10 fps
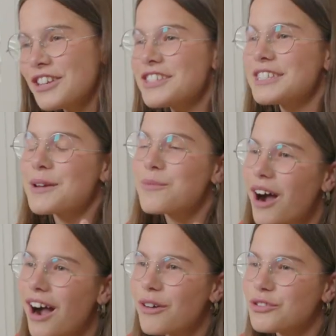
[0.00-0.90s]
You see,
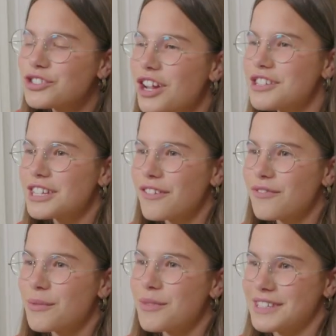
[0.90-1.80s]
while
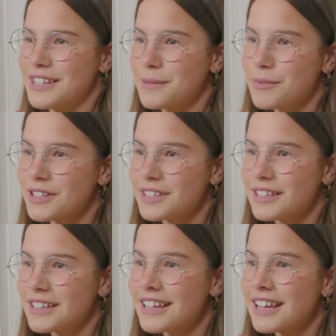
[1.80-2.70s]
Joseph was in the
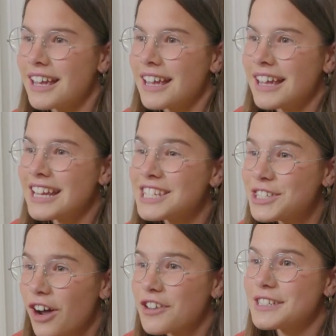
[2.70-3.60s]
prison, he
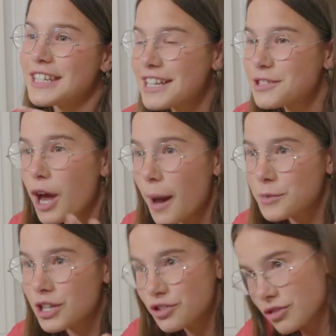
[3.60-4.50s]
started
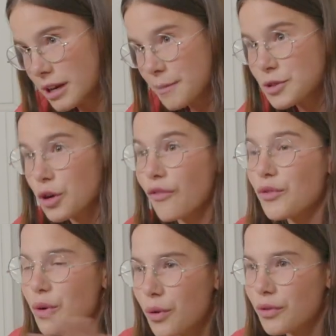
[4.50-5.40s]
interpreting dreams
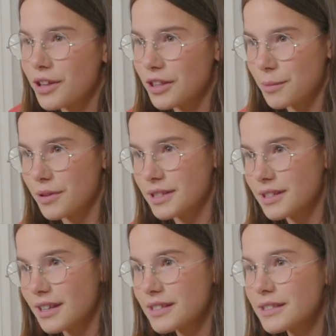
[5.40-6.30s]
of all the other
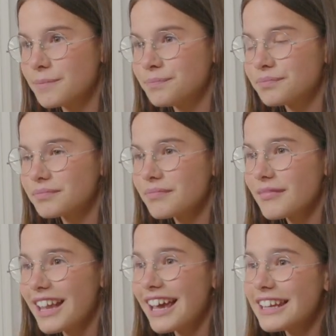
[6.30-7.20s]
prisoners.
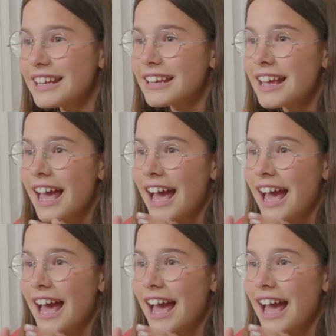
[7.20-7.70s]
And